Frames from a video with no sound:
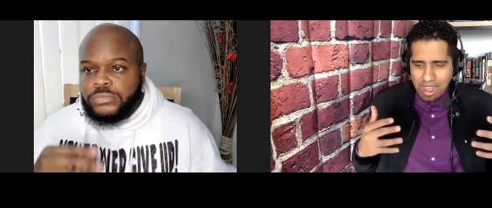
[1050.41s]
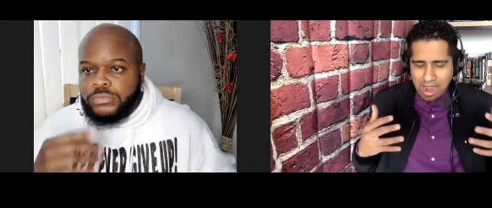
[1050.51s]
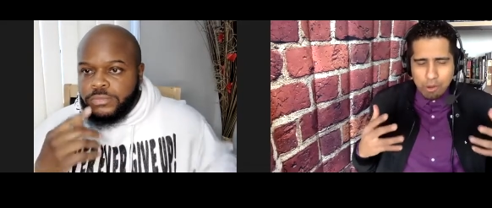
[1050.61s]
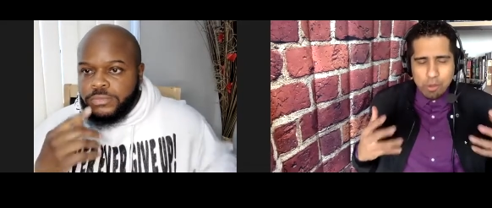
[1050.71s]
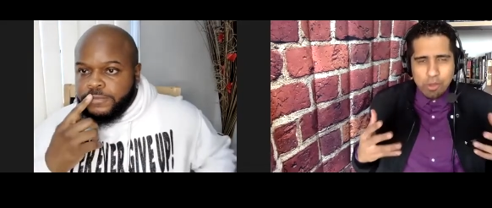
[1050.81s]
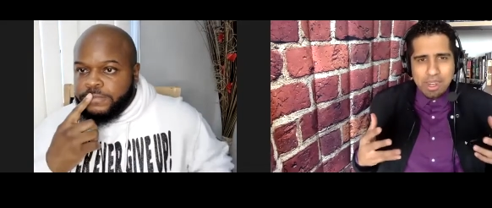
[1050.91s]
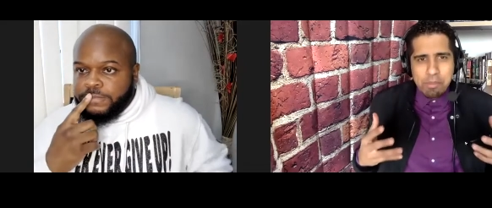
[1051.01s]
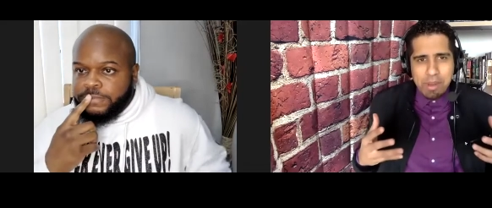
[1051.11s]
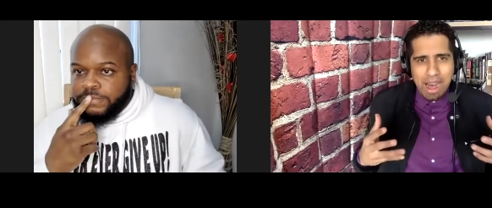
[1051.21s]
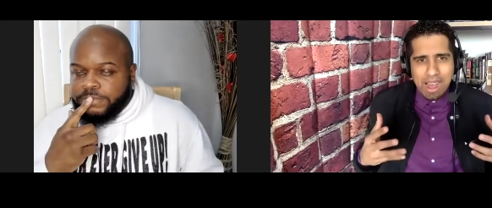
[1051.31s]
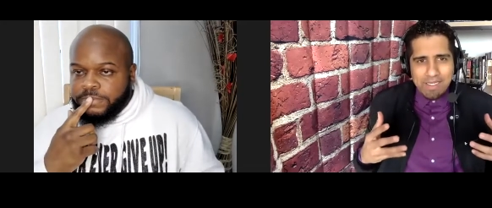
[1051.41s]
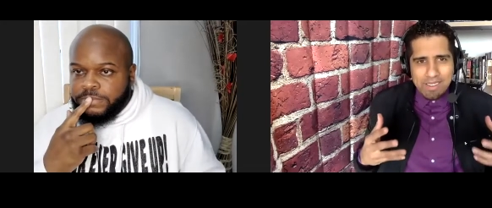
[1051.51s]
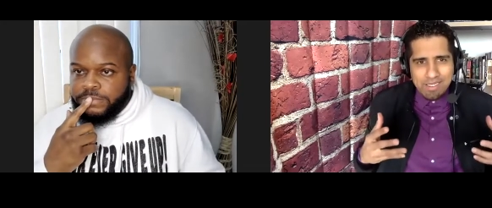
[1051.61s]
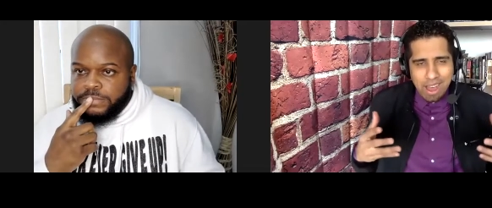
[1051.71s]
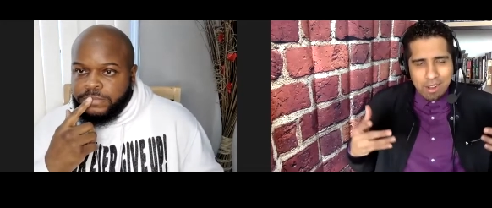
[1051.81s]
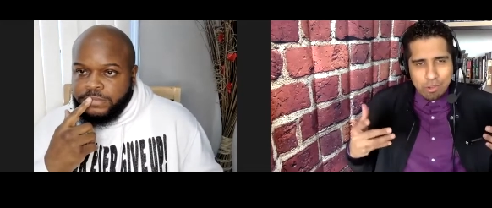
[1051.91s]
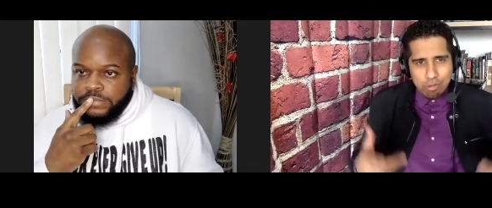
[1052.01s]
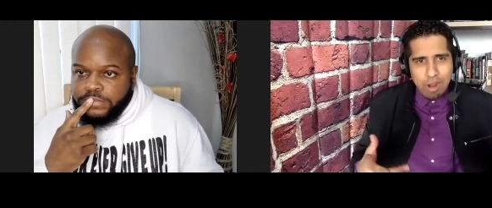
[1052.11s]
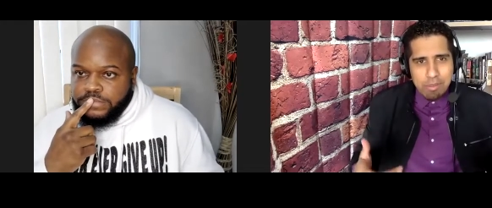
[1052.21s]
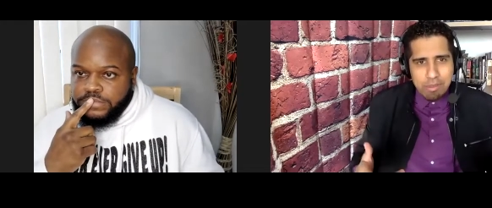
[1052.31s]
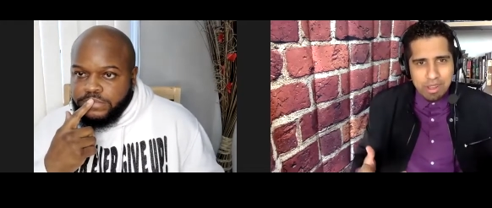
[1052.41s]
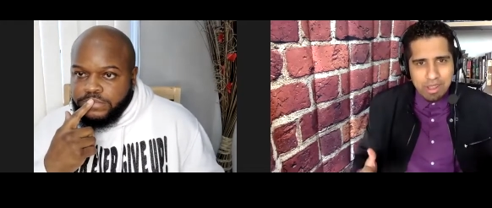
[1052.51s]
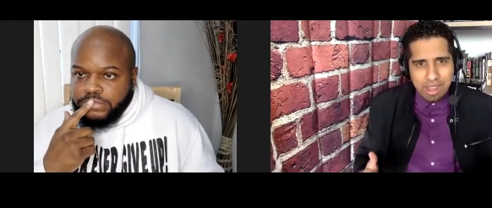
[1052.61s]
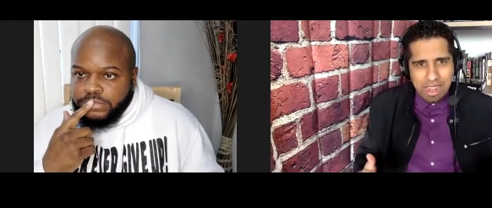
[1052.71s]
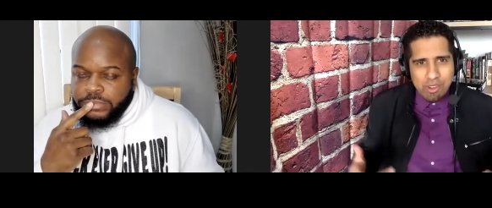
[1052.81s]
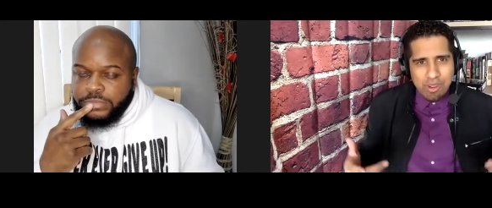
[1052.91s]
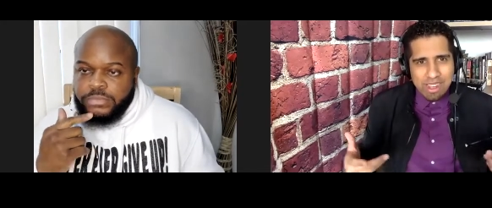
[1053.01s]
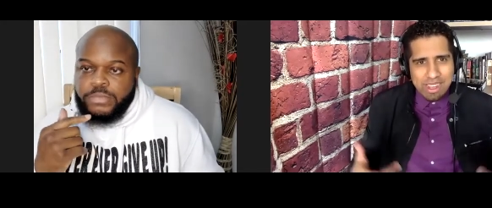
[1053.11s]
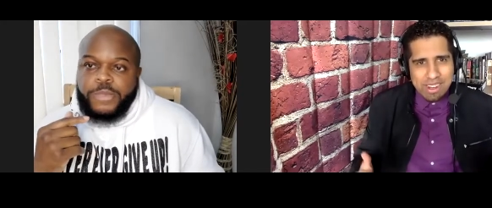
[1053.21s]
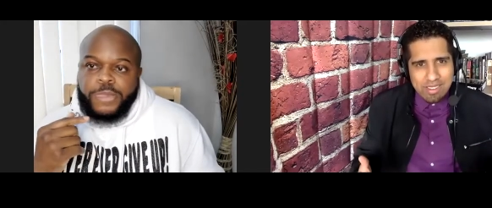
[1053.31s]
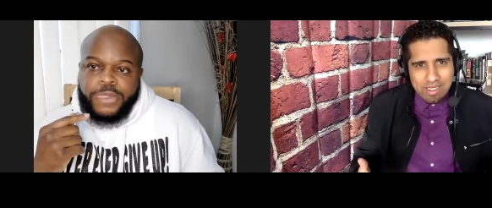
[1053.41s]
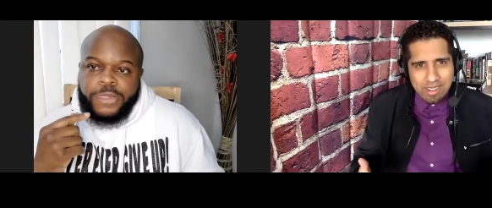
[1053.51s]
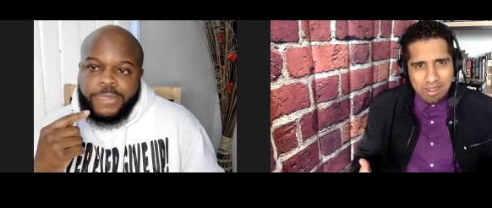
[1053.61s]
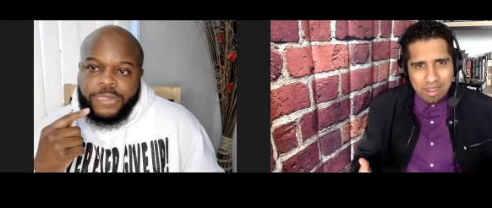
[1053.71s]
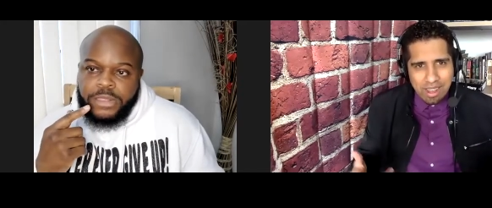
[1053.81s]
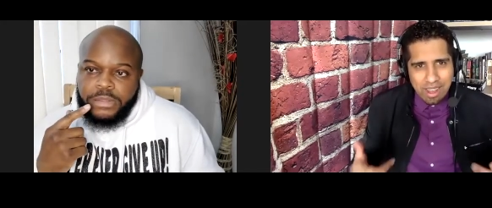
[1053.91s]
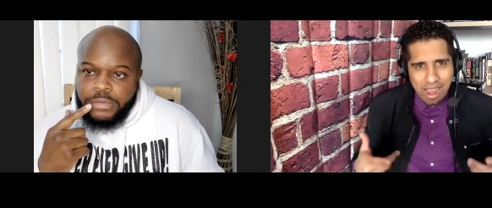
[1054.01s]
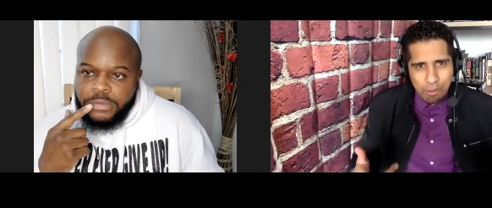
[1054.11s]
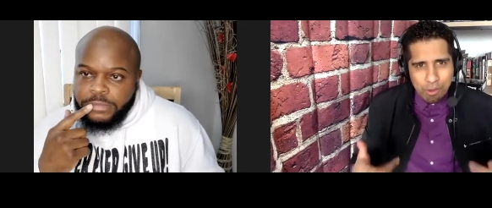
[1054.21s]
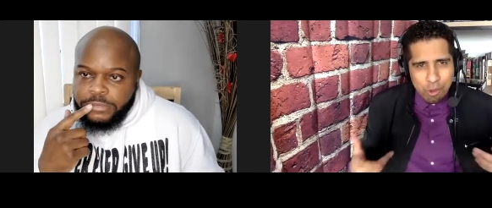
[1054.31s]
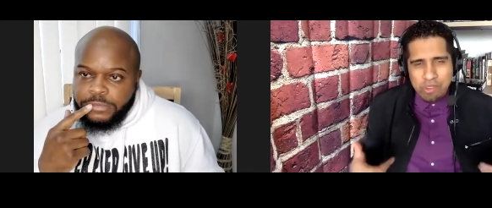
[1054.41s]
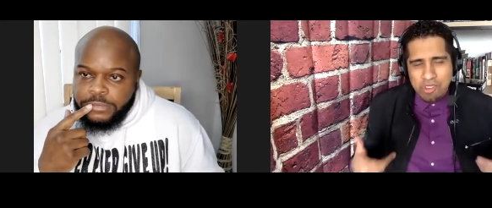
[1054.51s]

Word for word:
Speaker 1: how are you getting by in this kind of trauma and you're innocent how are